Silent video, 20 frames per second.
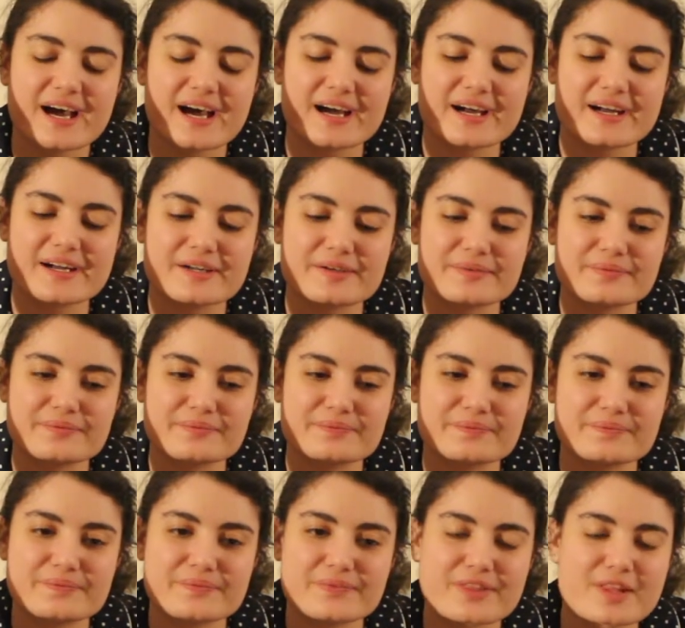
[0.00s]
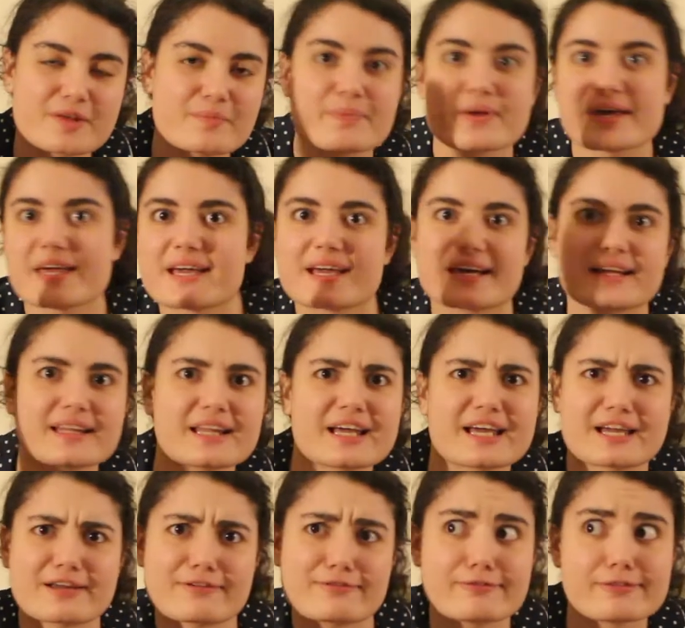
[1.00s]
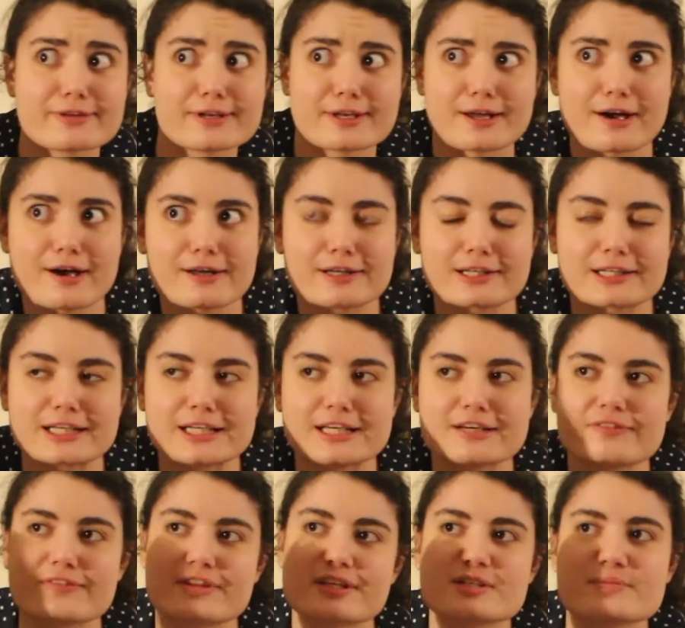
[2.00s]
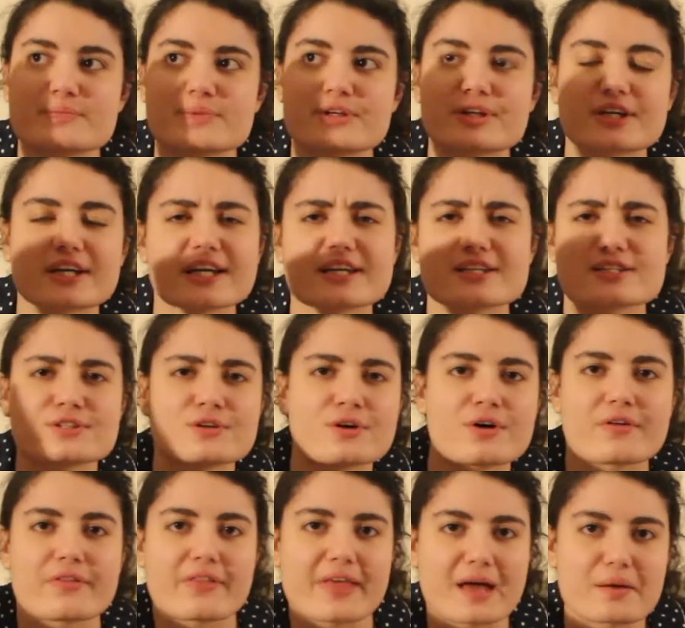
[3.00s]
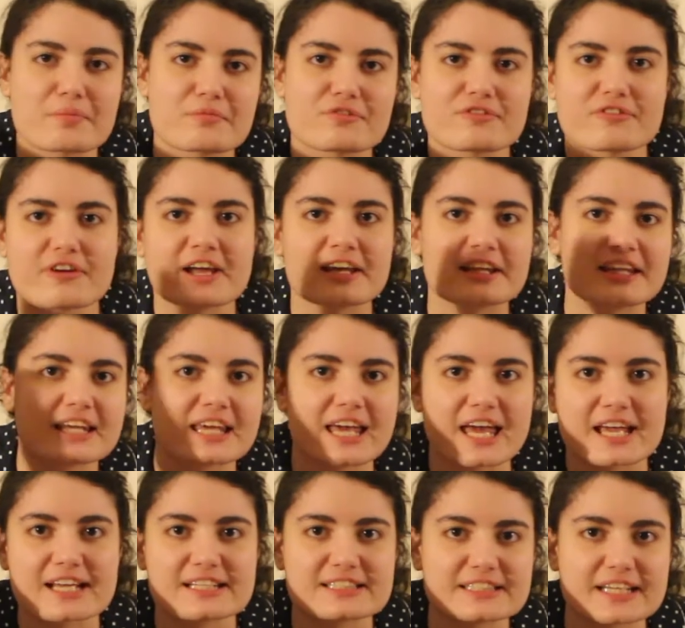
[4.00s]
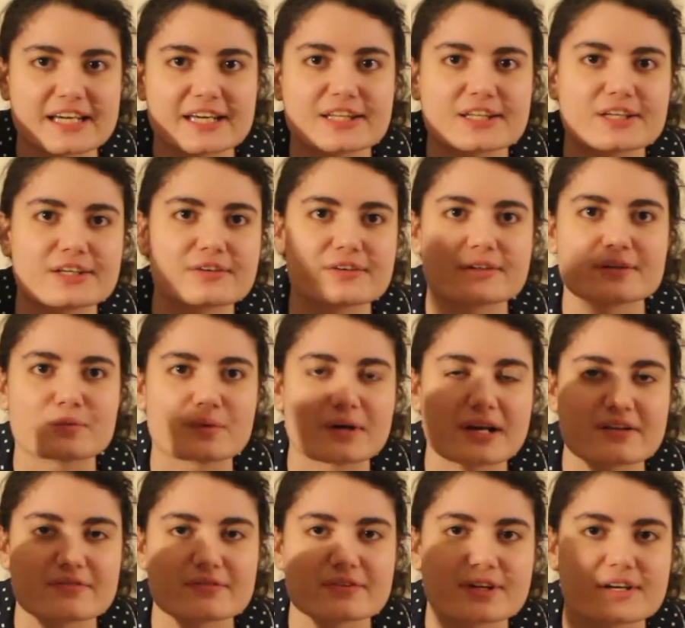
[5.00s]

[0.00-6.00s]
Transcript: The big like finale of this book is not them finally getting together and whatever,